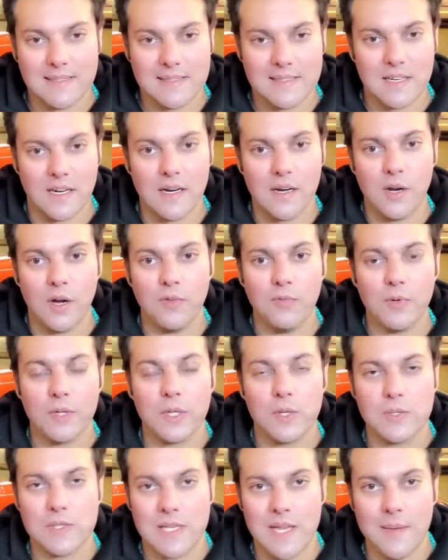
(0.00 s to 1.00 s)
It started off with
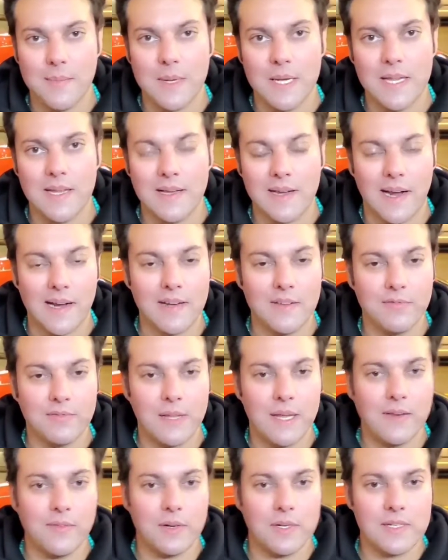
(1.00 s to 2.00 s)
those lemony kind of
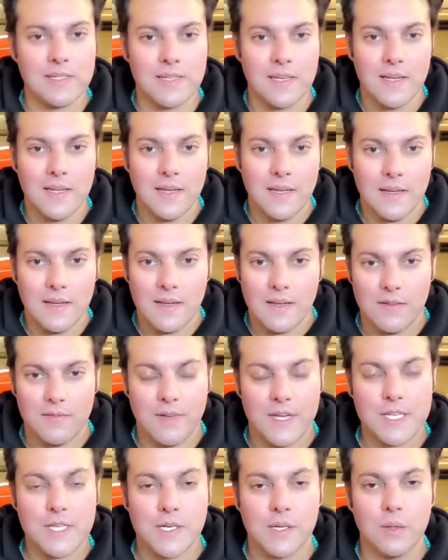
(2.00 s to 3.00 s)
flavors,
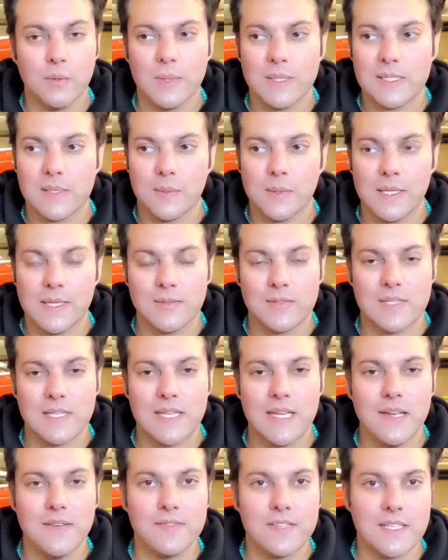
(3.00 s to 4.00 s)
vegetal with some of those
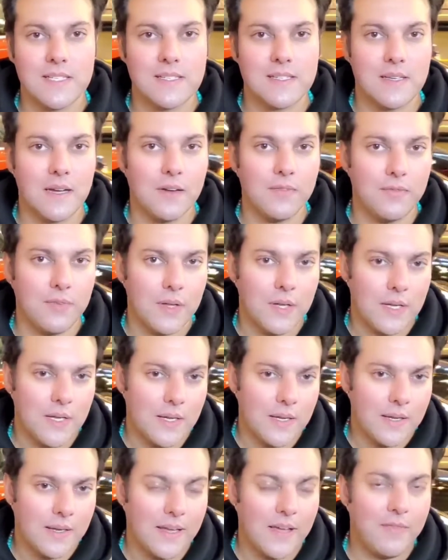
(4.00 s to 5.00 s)
leaves and stuff,
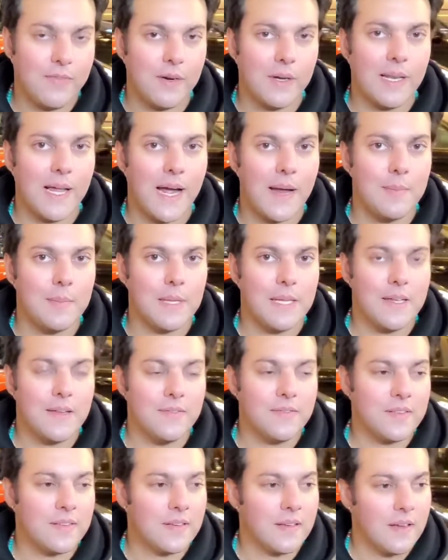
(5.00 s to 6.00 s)
kefir lime
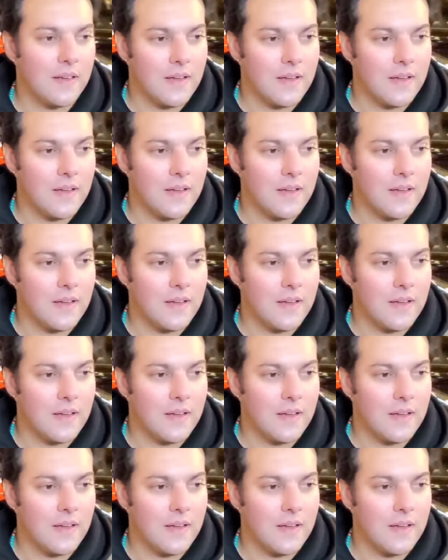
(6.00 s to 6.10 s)
leaves.